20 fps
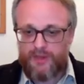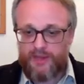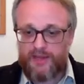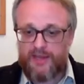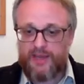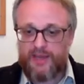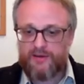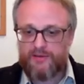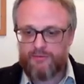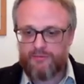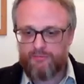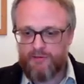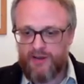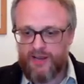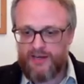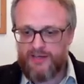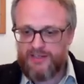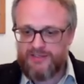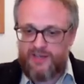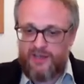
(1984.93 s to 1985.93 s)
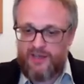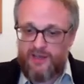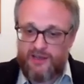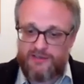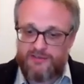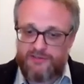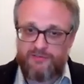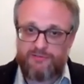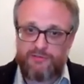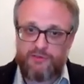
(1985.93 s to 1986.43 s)
Again, red is
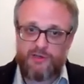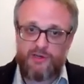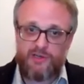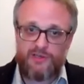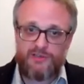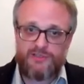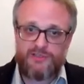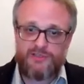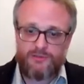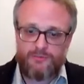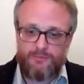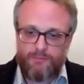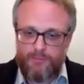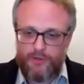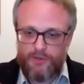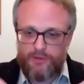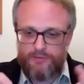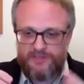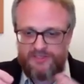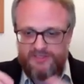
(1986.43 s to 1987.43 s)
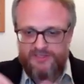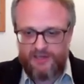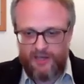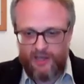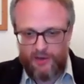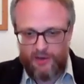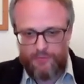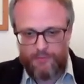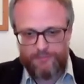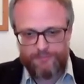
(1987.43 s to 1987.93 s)
high travel cost, blue is
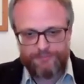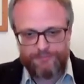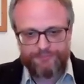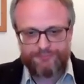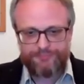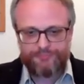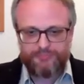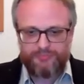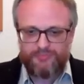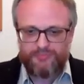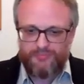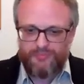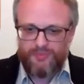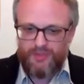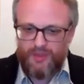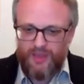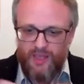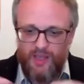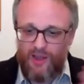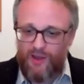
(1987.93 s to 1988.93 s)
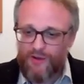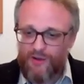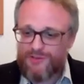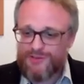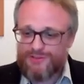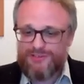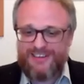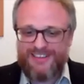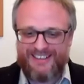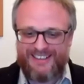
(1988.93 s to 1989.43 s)
low. I
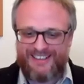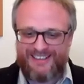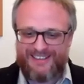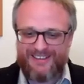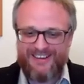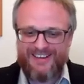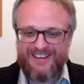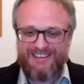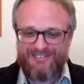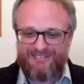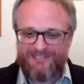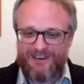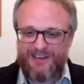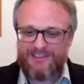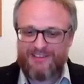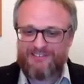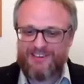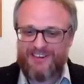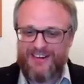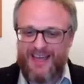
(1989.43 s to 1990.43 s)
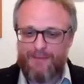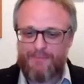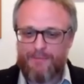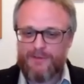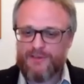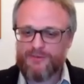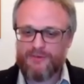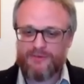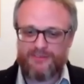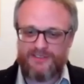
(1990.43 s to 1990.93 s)
was really rather
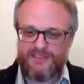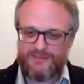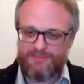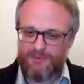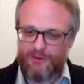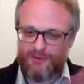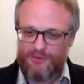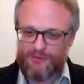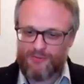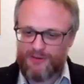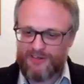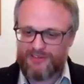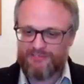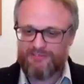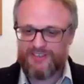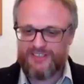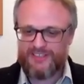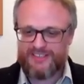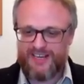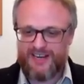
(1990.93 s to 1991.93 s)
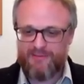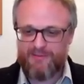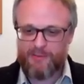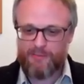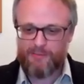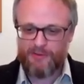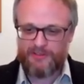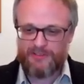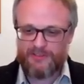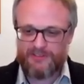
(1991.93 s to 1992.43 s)
enamored with this model when it first came
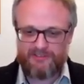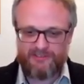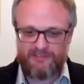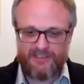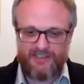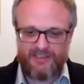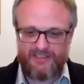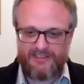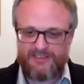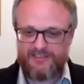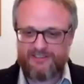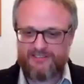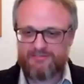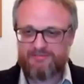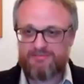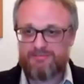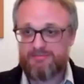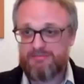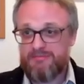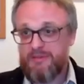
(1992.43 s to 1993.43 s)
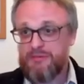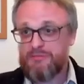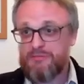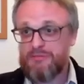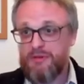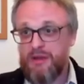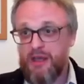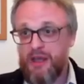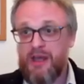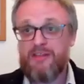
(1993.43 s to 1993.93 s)
up on the screen, as
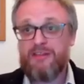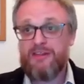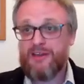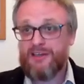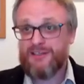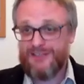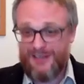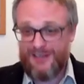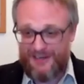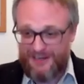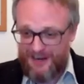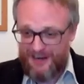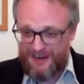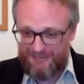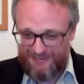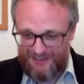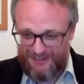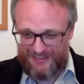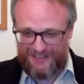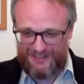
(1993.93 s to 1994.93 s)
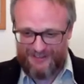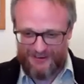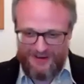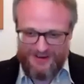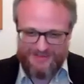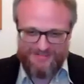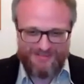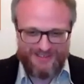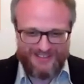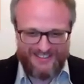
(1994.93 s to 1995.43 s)
I think it turned out really
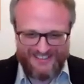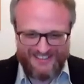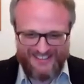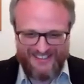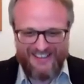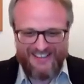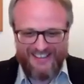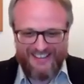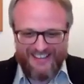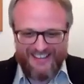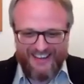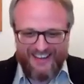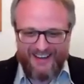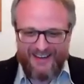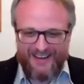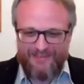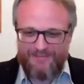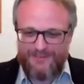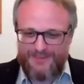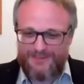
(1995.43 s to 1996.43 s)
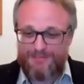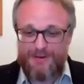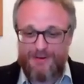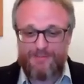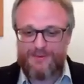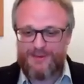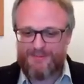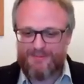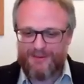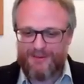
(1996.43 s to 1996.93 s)
quite pretty. It's
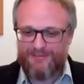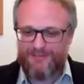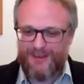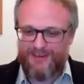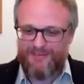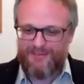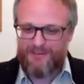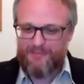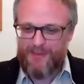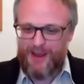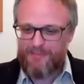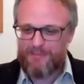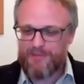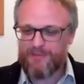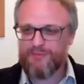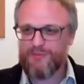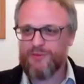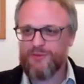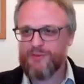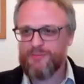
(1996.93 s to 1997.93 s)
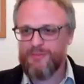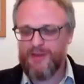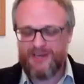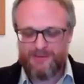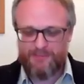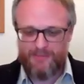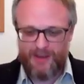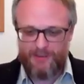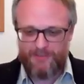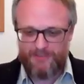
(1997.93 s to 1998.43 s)
probably my favourite map of all the
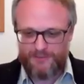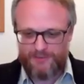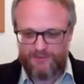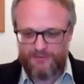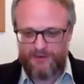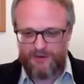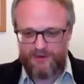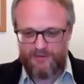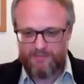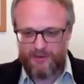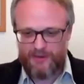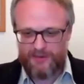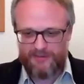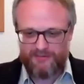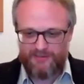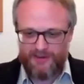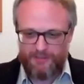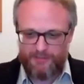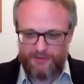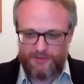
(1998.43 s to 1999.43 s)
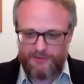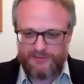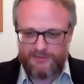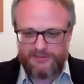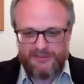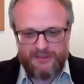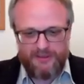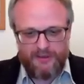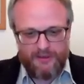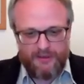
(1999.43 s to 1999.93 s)
many maps we've got in both of our books.